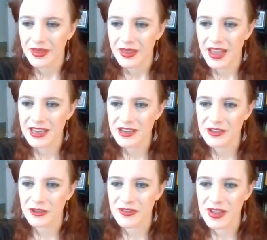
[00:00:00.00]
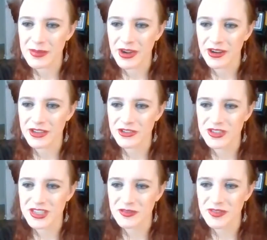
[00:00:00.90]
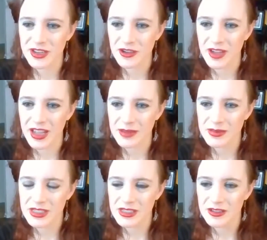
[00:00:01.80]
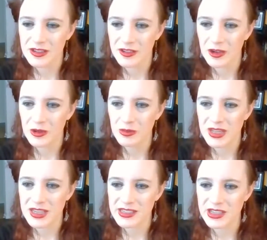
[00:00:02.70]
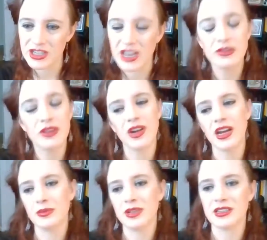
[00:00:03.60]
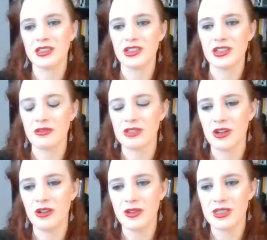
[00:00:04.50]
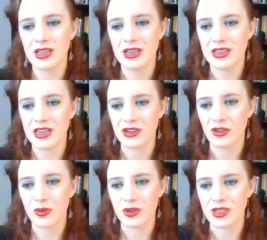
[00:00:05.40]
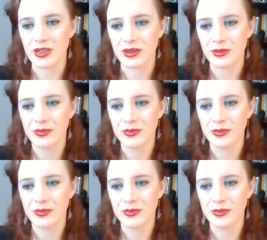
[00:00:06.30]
I didn't know there were Vampire Hunter D video games. Old PlayStation. I've never had a PlayStation. I was always a Nintendo person.